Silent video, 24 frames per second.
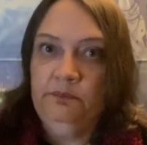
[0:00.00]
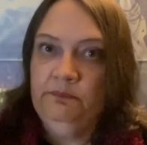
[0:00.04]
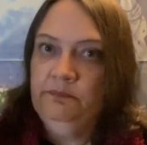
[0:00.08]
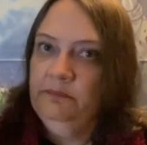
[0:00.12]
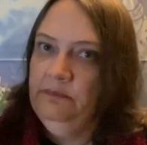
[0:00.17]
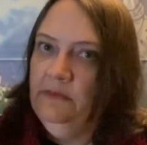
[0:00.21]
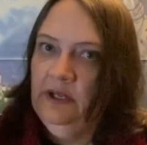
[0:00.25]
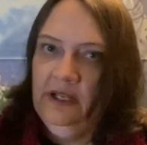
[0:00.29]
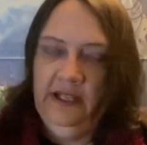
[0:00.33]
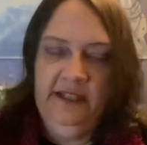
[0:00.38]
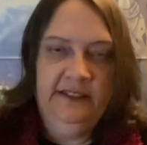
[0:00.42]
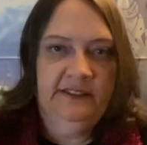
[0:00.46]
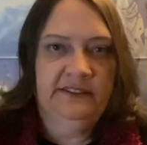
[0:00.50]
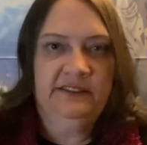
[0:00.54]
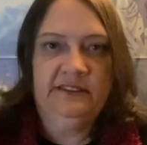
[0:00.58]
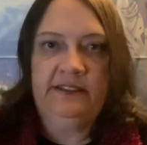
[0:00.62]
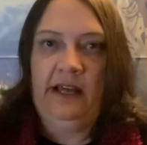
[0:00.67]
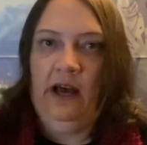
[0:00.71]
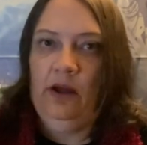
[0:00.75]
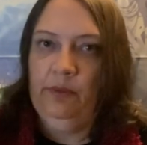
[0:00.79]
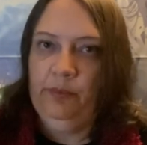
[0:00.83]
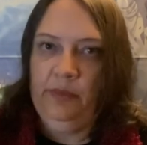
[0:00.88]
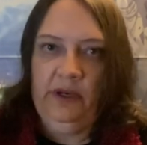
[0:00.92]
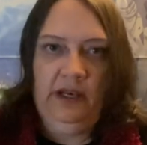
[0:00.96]
Links
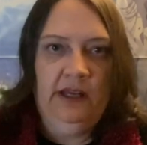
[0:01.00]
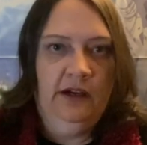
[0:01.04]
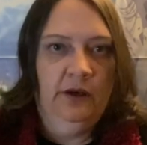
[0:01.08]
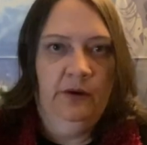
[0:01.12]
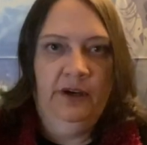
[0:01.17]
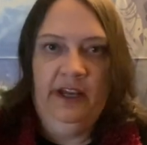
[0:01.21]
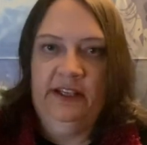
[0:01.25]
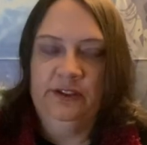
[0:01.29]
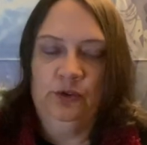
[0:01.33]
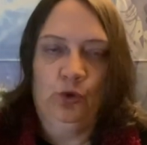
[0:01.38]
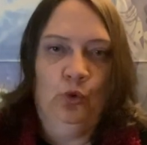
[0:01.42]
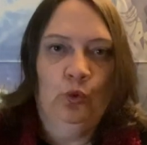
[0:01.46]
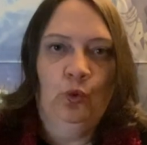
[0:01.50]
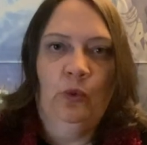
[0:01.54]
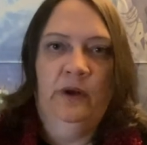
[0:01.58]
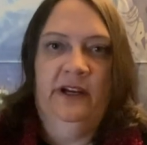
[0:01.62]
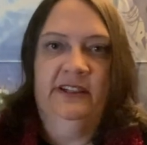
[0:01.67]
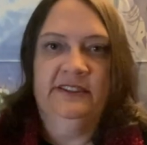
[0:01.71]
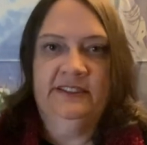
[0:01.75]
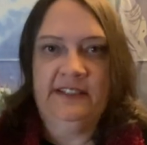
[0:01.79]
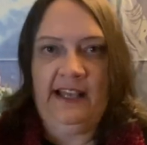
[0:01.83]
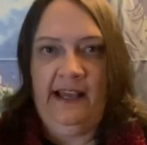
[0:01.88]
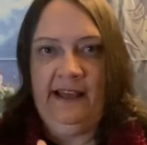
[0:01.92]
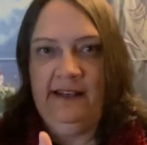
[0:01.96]
down below, as
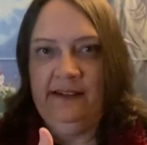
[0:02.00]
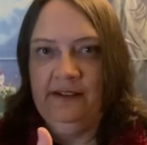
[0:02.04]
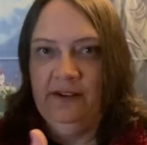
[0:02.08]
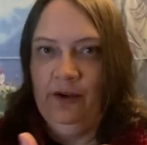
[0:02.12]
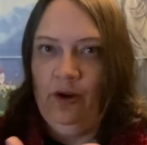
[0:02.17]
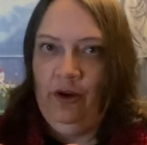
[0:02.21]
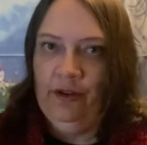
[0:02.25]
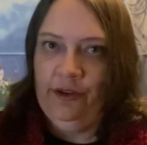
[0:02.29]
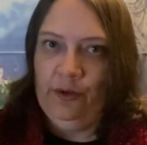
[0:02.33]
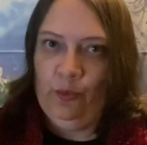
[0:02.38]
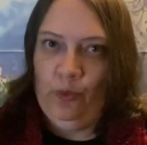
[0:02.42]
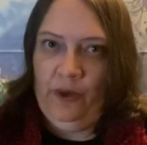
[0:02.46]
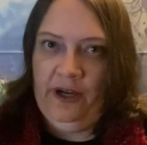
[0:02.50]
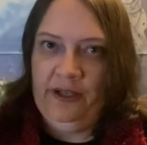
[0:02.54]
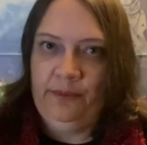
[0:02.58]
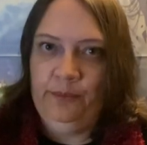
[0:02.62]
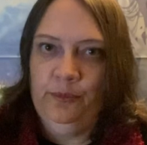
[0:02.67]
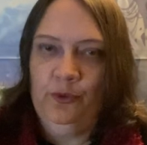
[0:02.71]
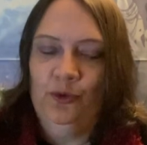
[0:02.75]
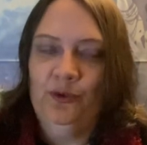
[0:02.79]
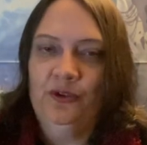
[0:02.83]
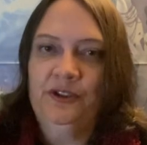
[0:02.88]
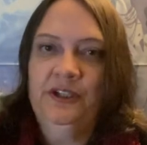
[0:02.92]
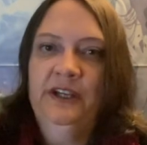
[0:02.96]
always, and on the
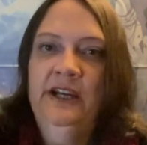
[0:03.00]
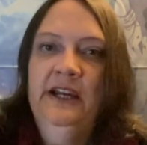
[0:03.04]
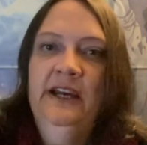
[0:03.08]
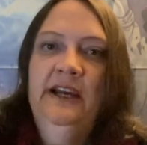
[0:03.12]
whiteboard,